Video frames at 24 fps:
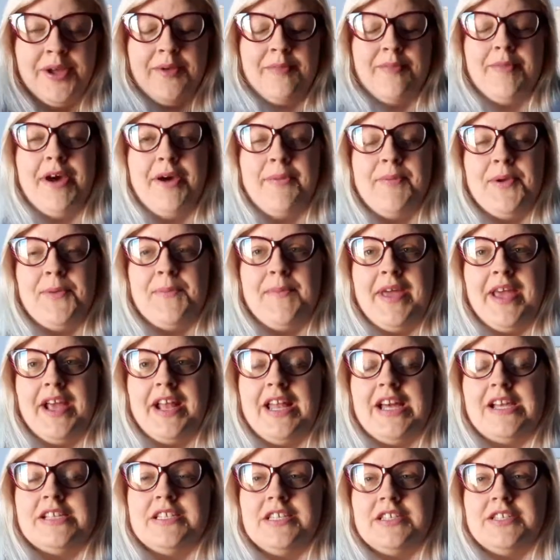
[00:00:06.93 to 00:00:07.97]
but I put my
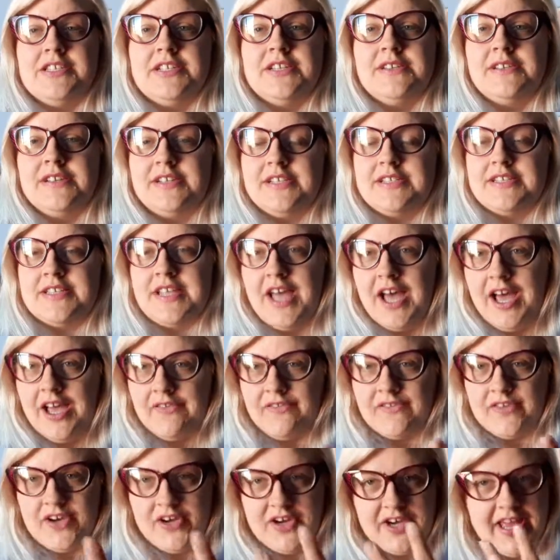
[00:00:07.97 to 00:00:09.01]
glasses on because
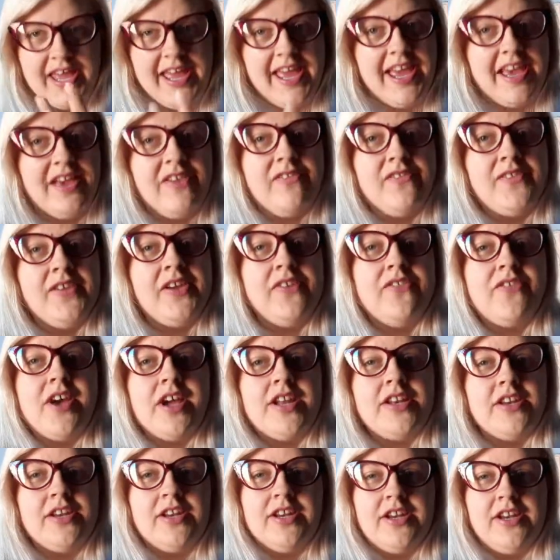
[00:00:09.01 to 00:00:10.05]
I've got hay fever. I
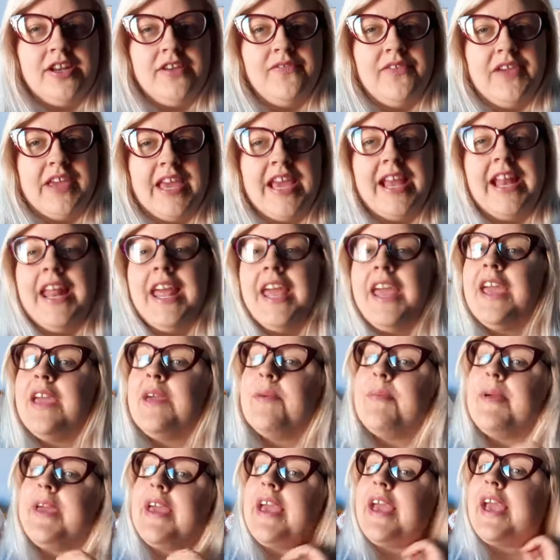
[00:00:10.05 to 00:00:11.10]
don't know if you can hear
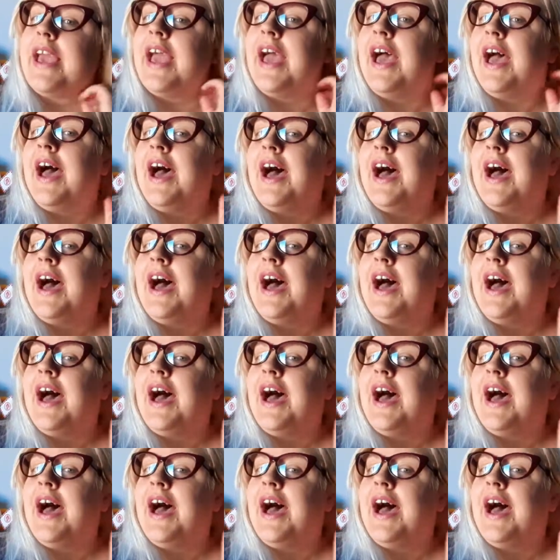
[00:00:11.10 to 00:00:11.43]
me.